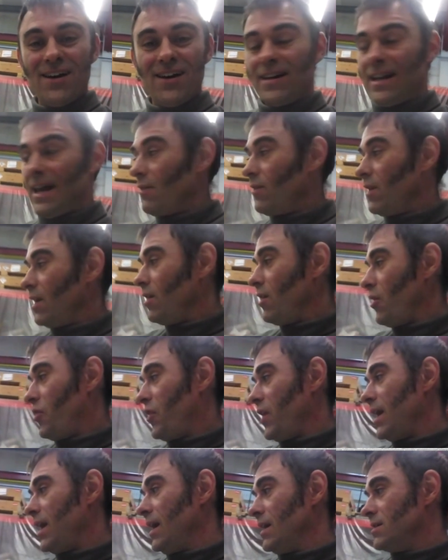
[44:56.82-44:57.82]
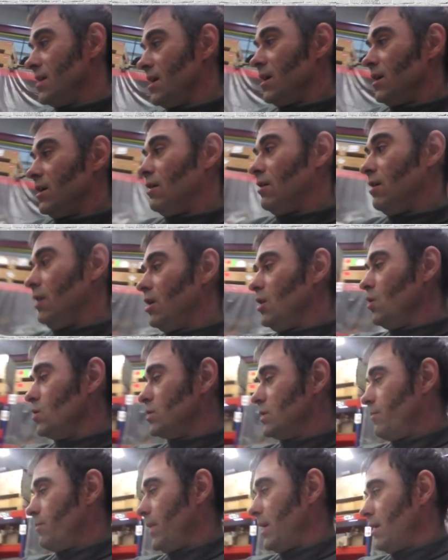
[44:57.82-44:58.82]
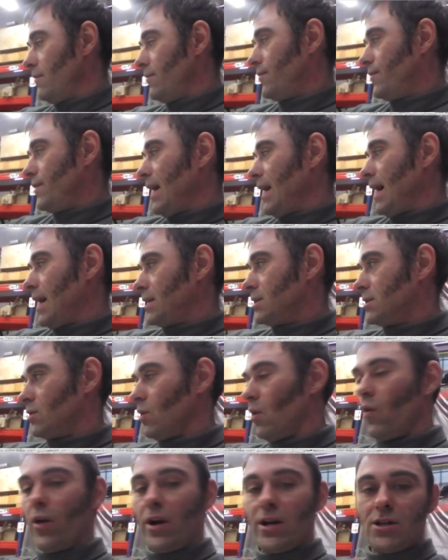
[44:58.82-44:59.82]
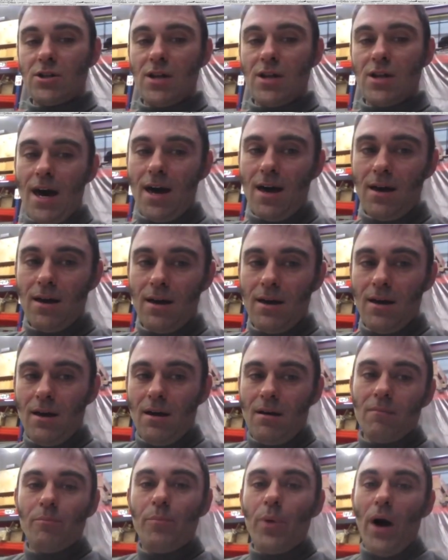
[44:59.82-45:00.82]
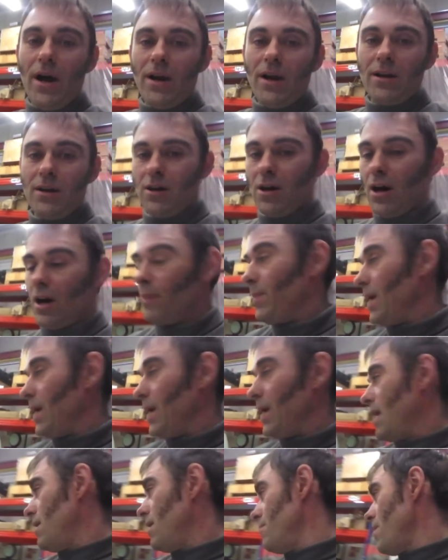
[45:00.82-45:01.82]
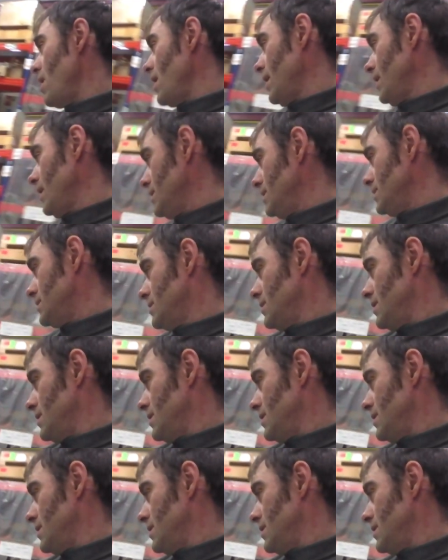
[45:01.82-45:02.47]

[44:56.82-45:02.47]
Now, wow. the thing is, you lose a bit of uh, storage there, yeah. but mm-hmm. you got to bear in mind that